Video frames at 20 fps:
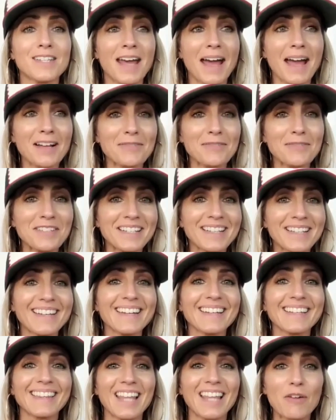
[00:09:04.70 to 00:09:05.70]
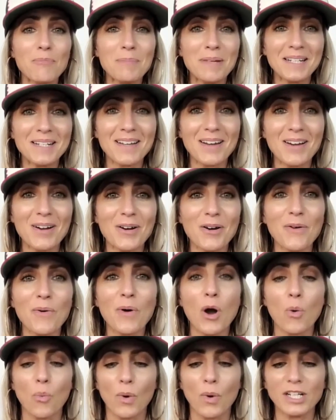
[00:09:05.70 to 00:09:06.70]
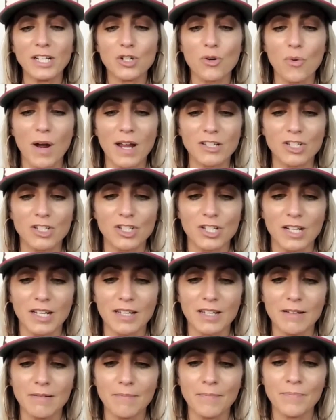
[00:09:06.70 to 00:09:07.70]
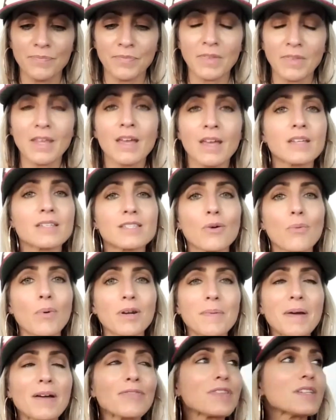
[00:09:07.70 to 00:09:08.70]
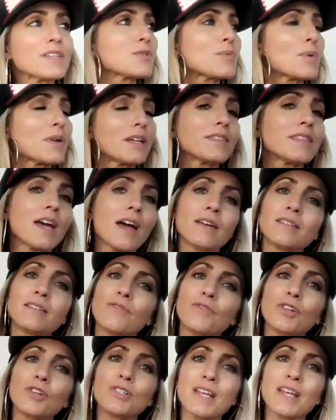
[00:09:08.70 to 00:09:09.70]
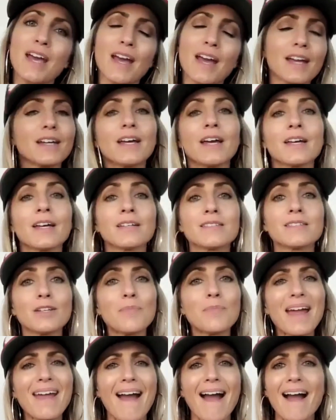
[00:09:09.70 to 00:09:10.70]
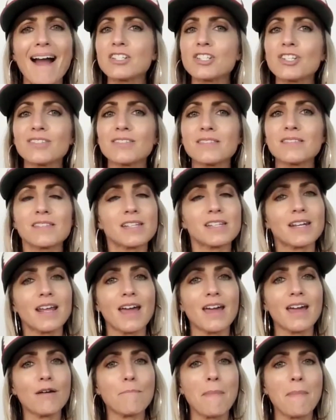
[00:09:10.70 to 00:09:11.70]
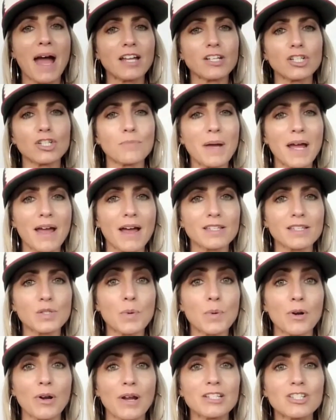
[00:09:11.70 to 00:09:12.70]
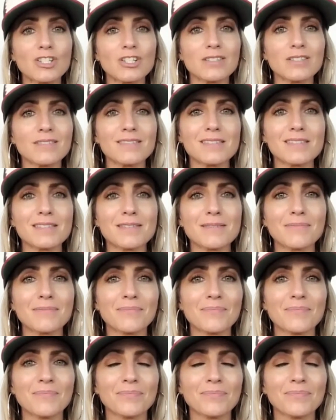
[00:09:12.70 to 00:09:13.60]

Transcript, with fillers: tag me, let me know which question. So, what about this one at the end of your day? Did my actions today match my aspirations?